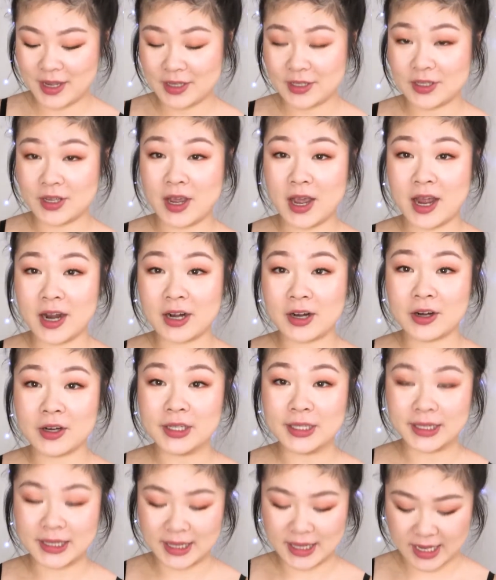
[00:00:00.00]
So I
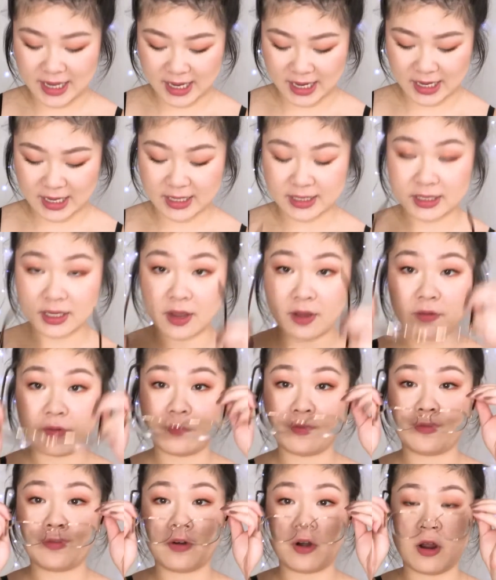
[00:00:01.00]
got these
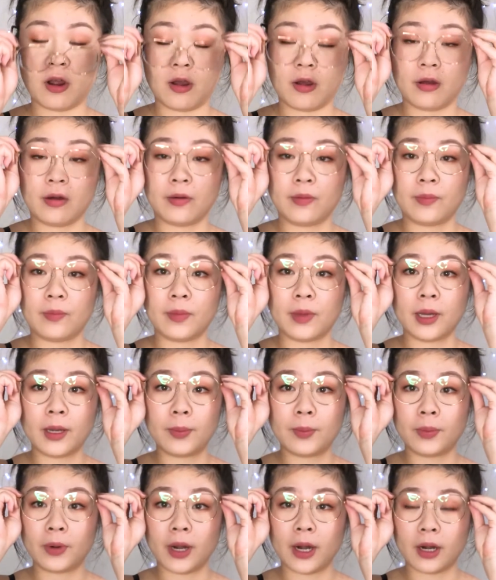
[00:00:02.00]
from
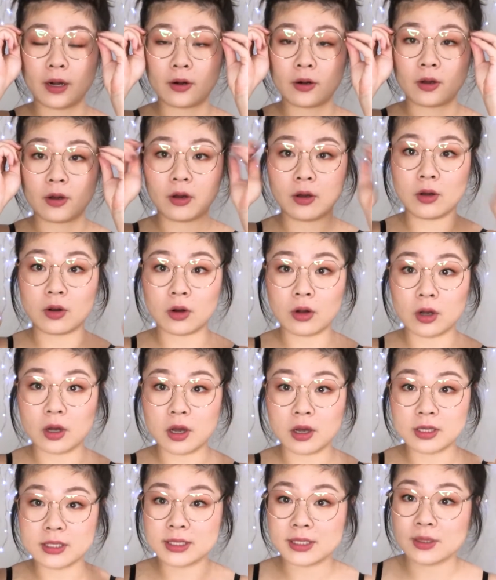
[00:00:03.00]
a brand called
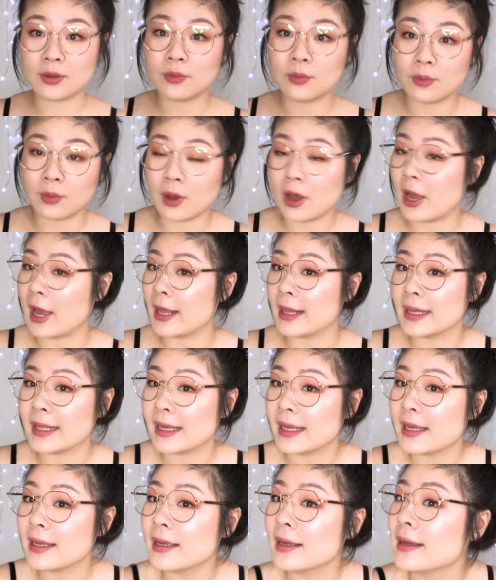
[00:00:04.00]
Oscar
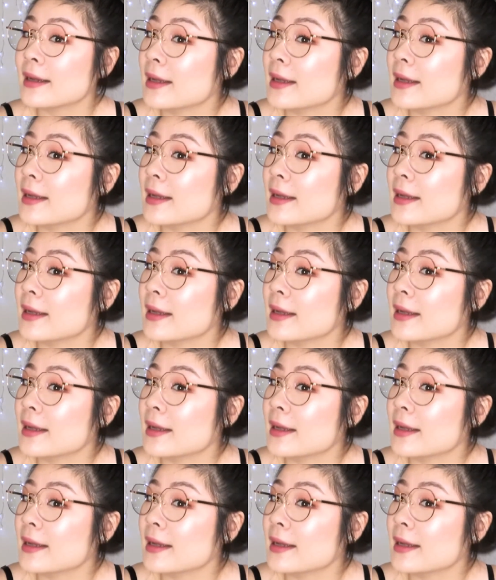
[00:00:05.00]
Wylee.